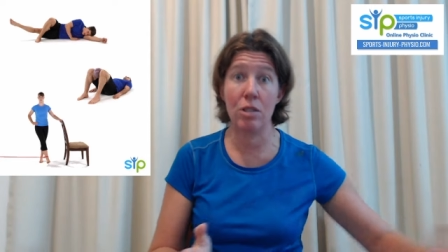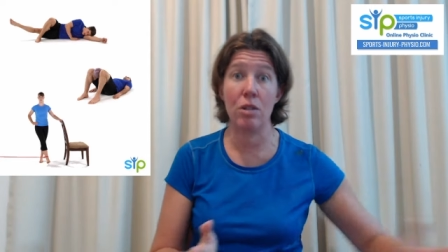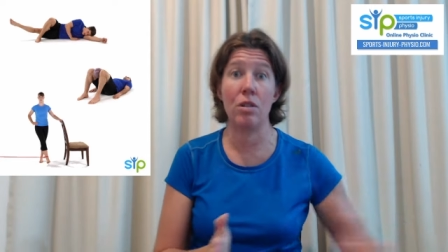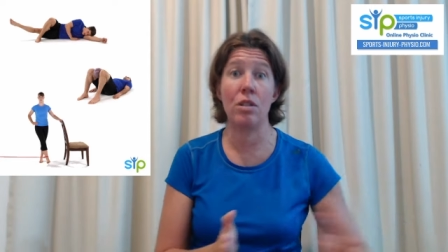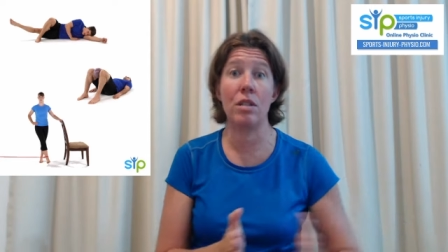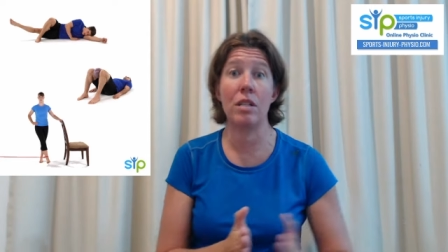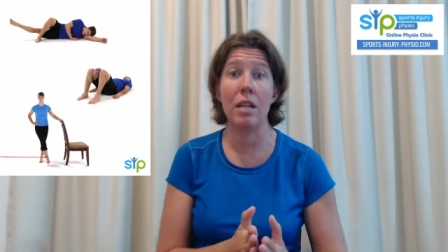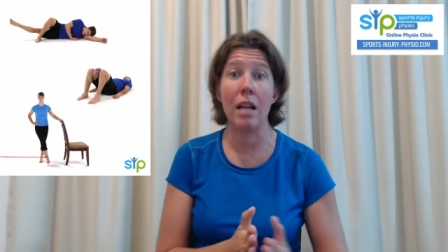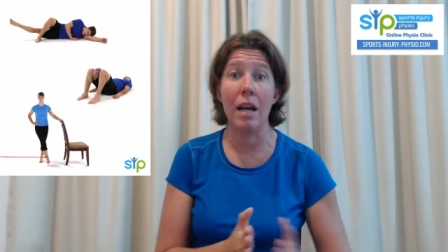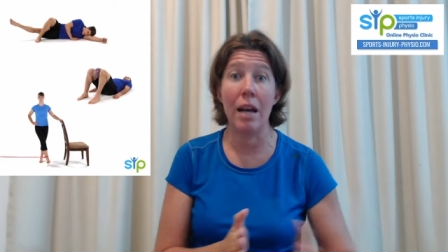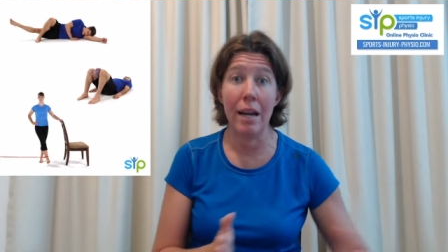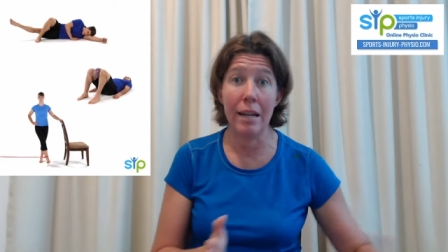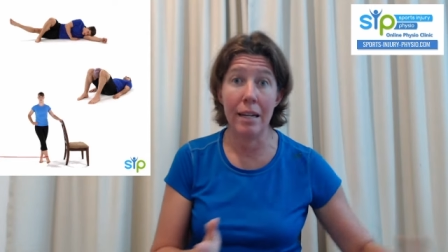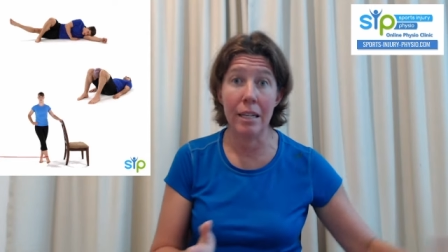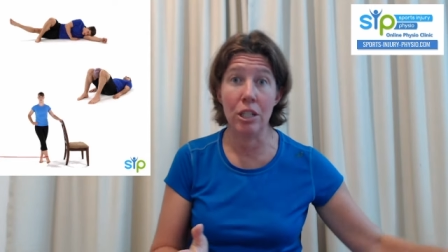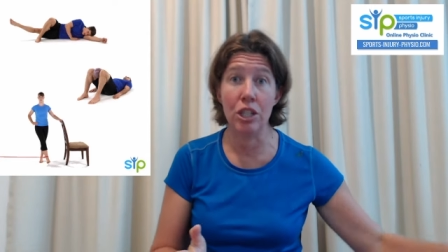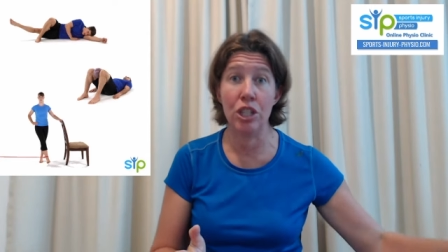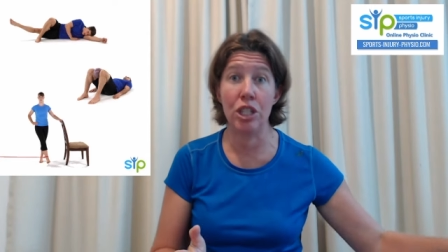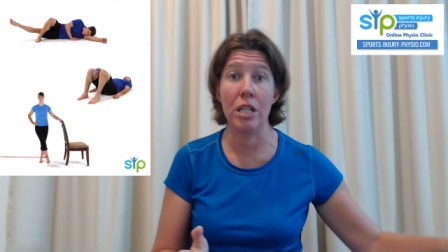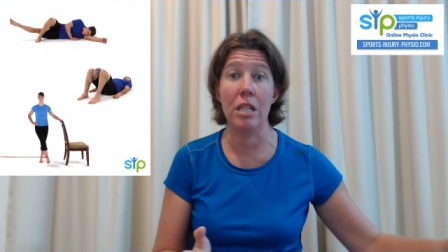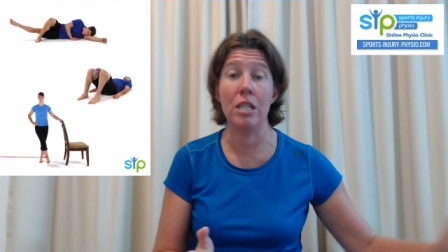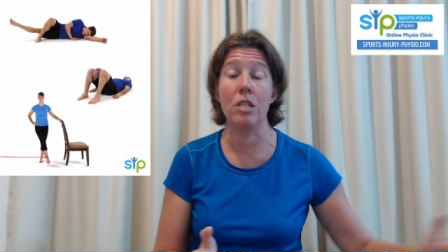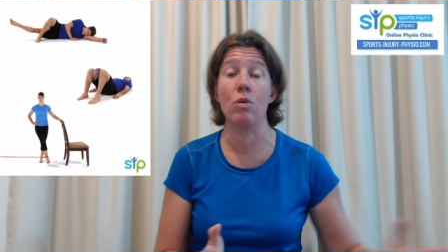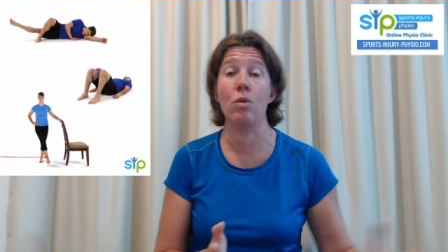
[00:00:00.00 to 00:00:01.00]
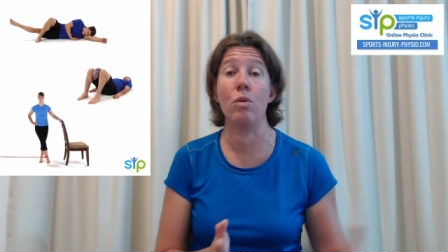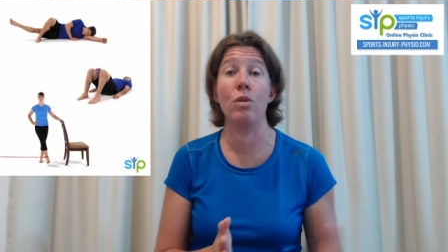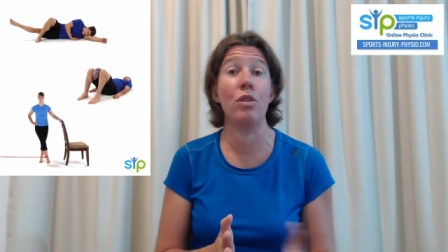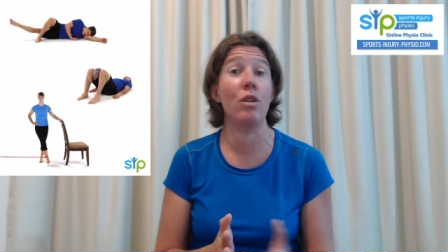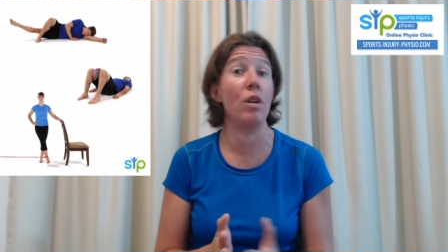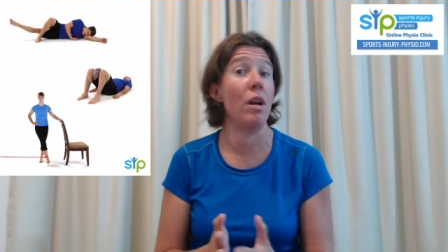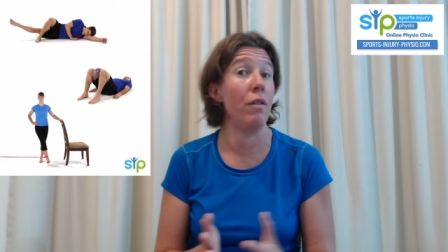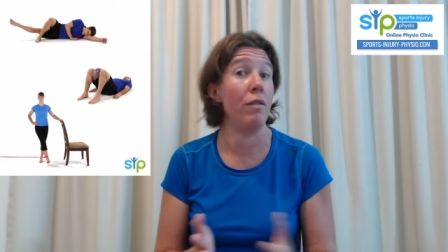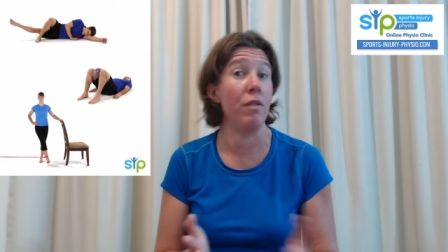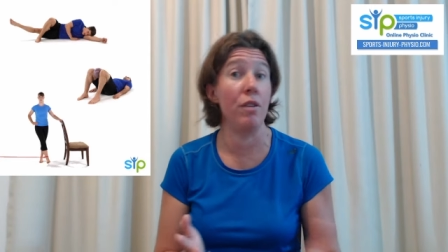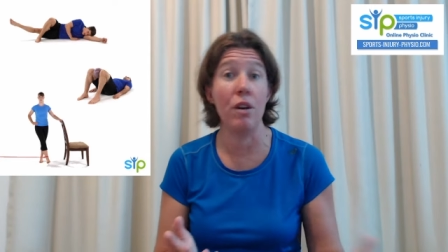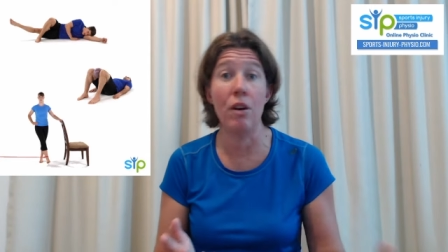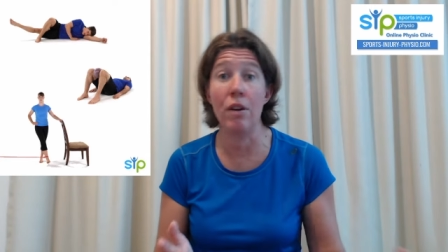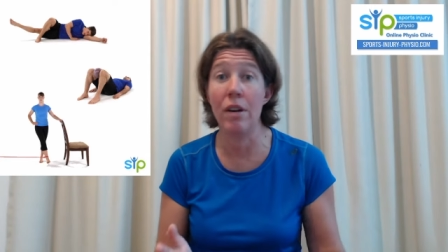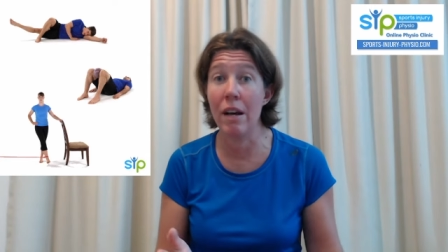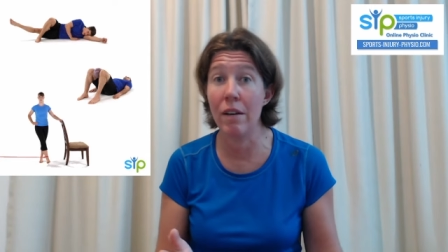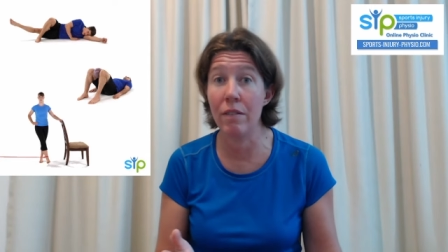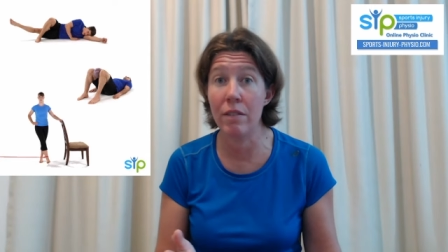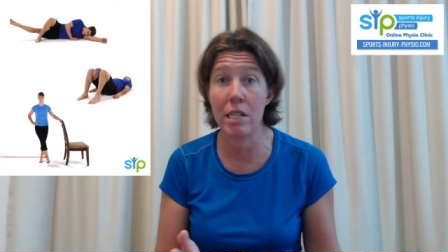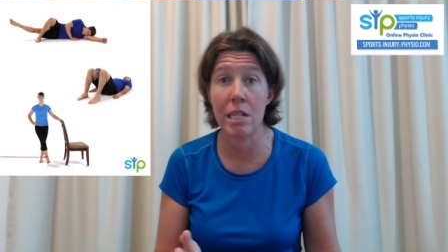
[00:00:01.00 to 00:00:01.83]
sliding sheets, or if you don't have a